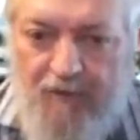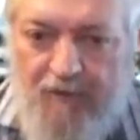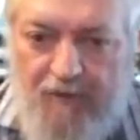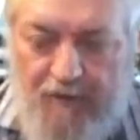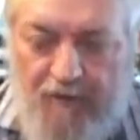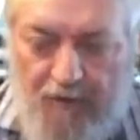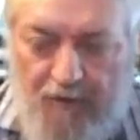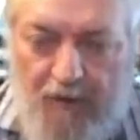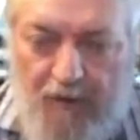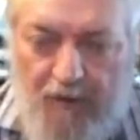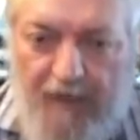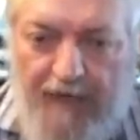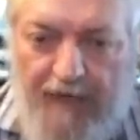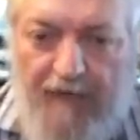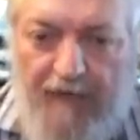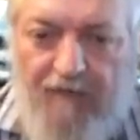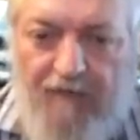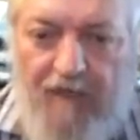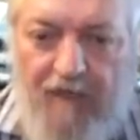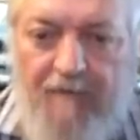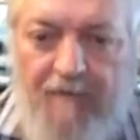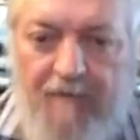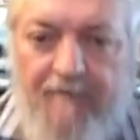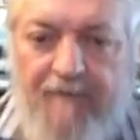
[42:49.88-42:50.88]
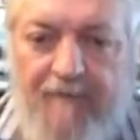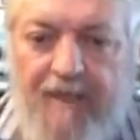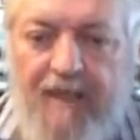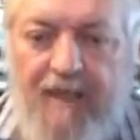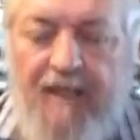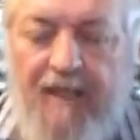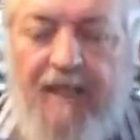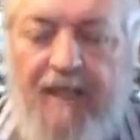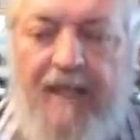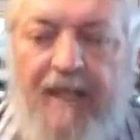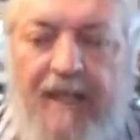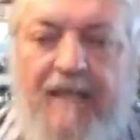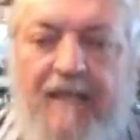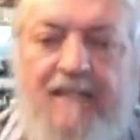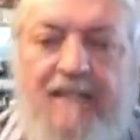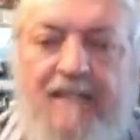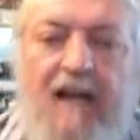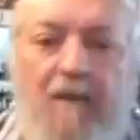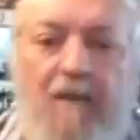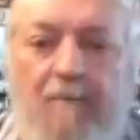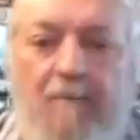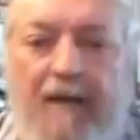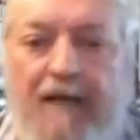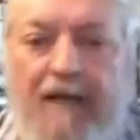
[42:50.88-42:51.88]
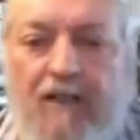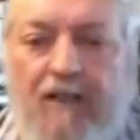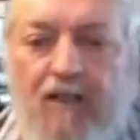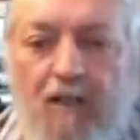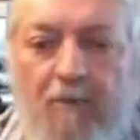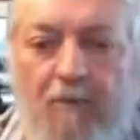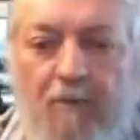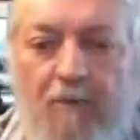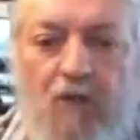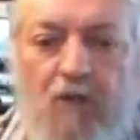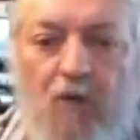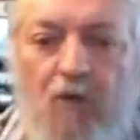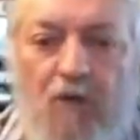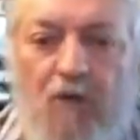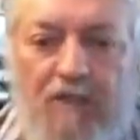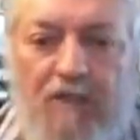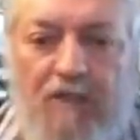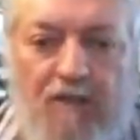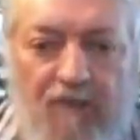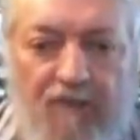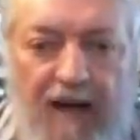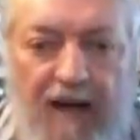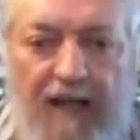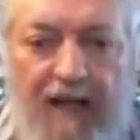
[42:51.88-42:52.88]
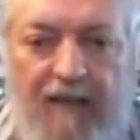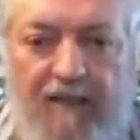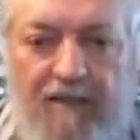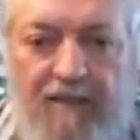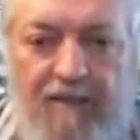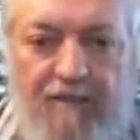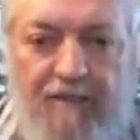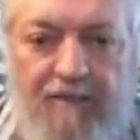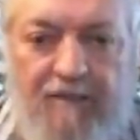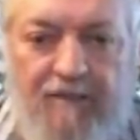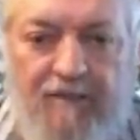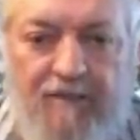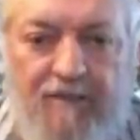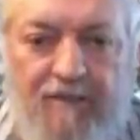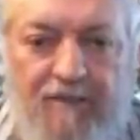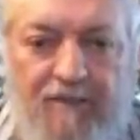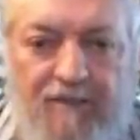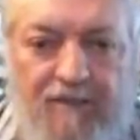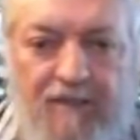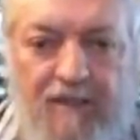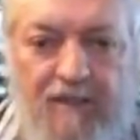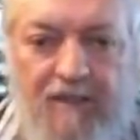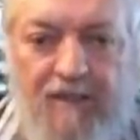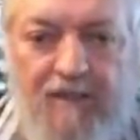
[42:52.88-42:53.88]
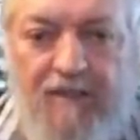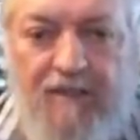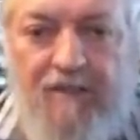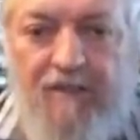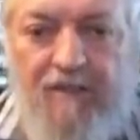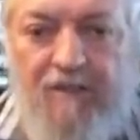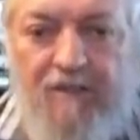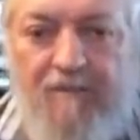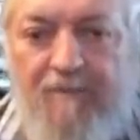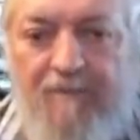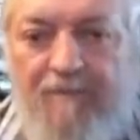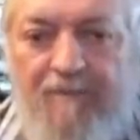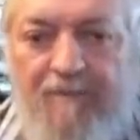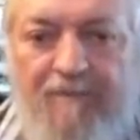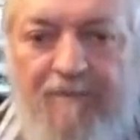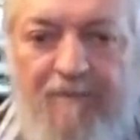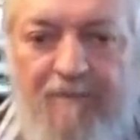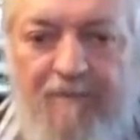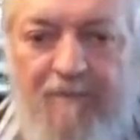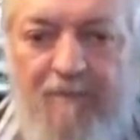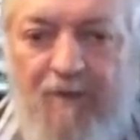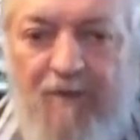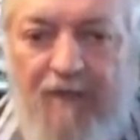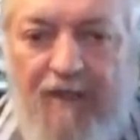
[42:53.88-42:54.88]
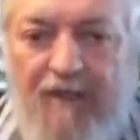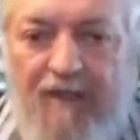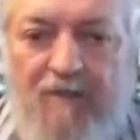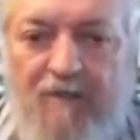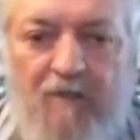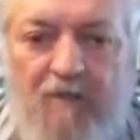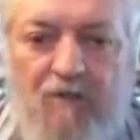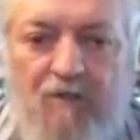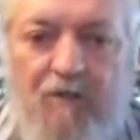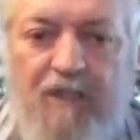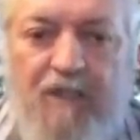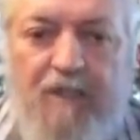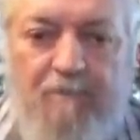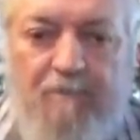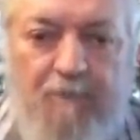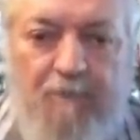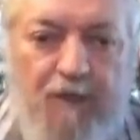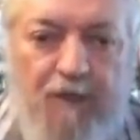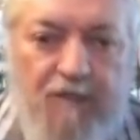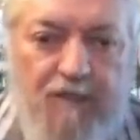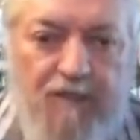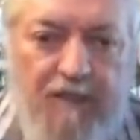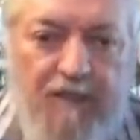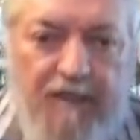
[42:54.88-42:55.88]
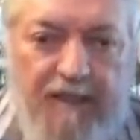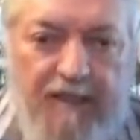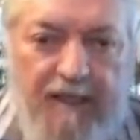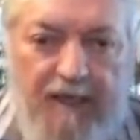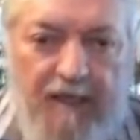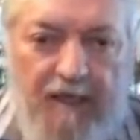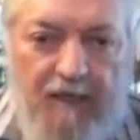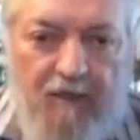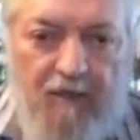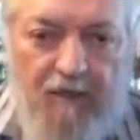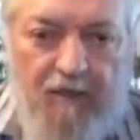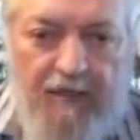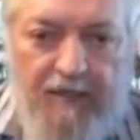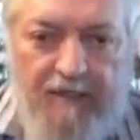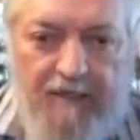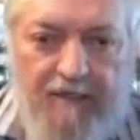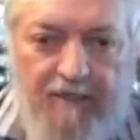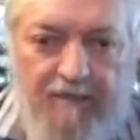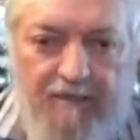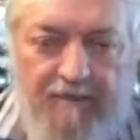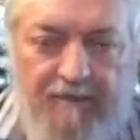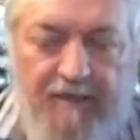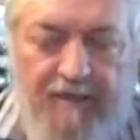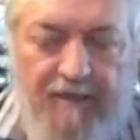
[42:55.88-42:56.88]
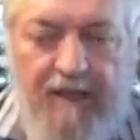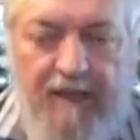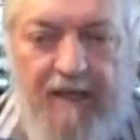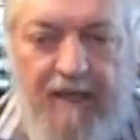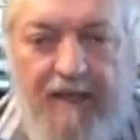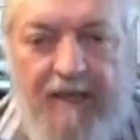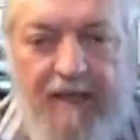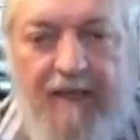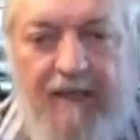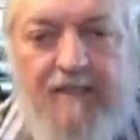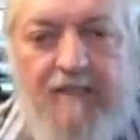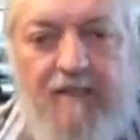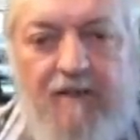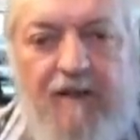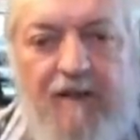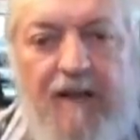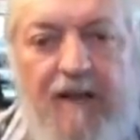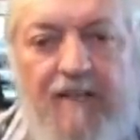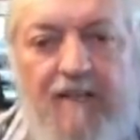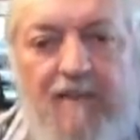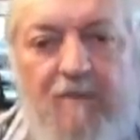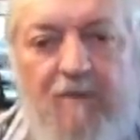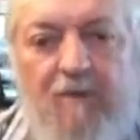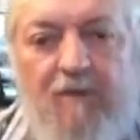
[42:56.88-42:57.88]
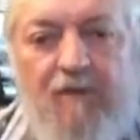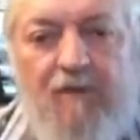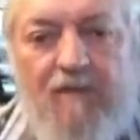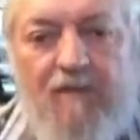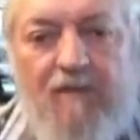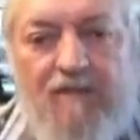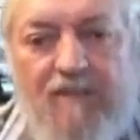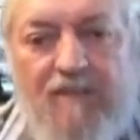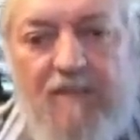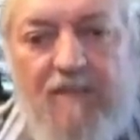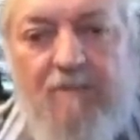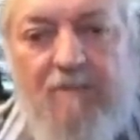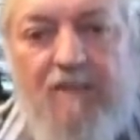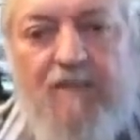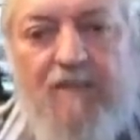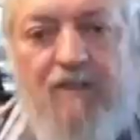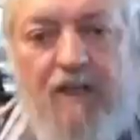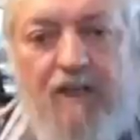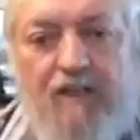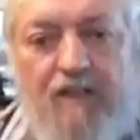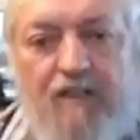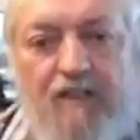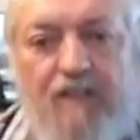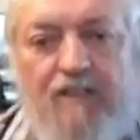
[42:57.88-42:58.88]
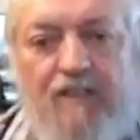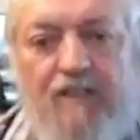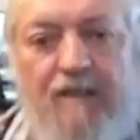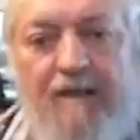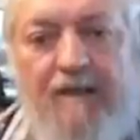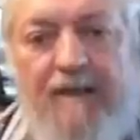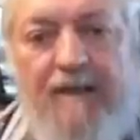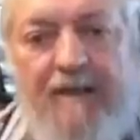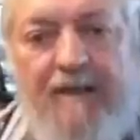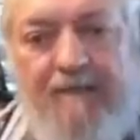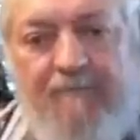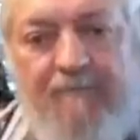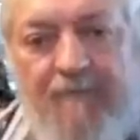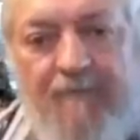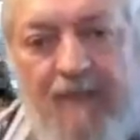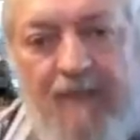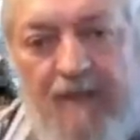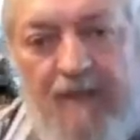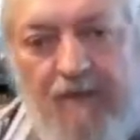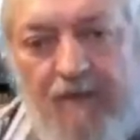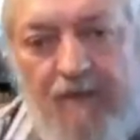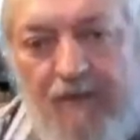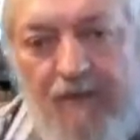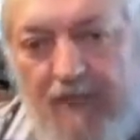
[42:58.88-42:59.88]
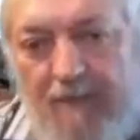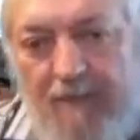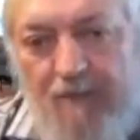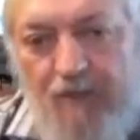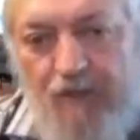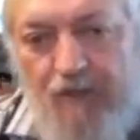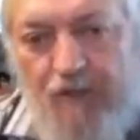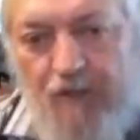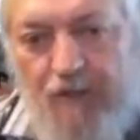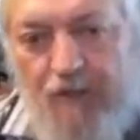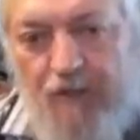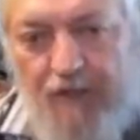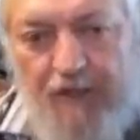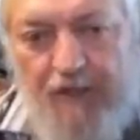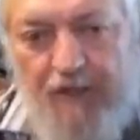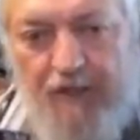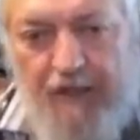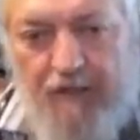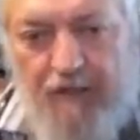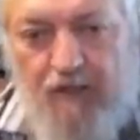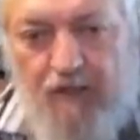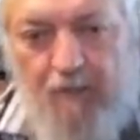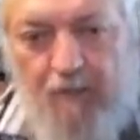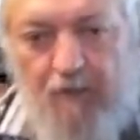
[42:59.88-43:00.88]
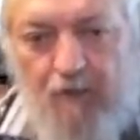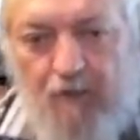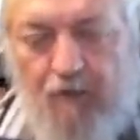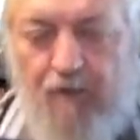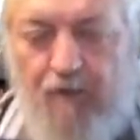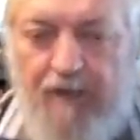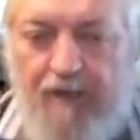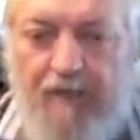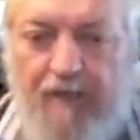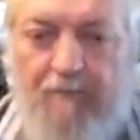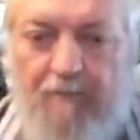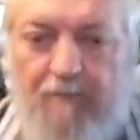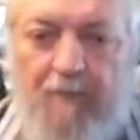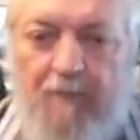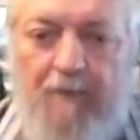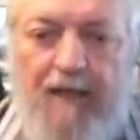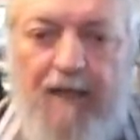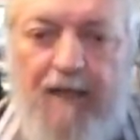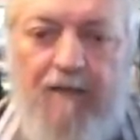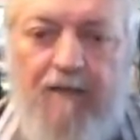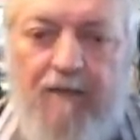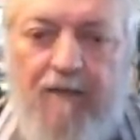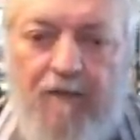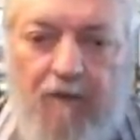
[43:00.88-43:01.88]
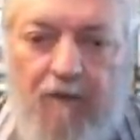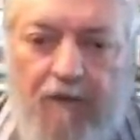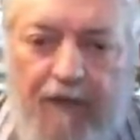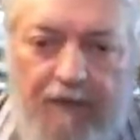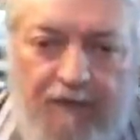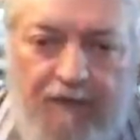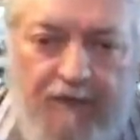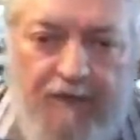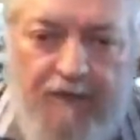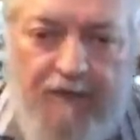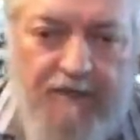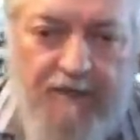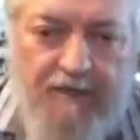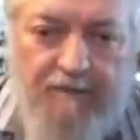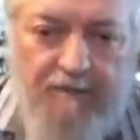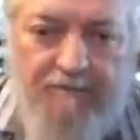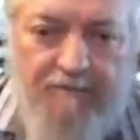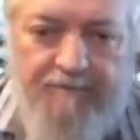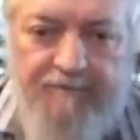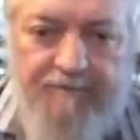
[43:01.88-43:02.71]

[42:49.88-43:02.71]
Royal Navy has now made commodore as a rank. So it was always a post in the old days. Now it's a rank, so we've got similar structures, rear admiral, junior grade, commodore, and we're back to the Royal Navy system.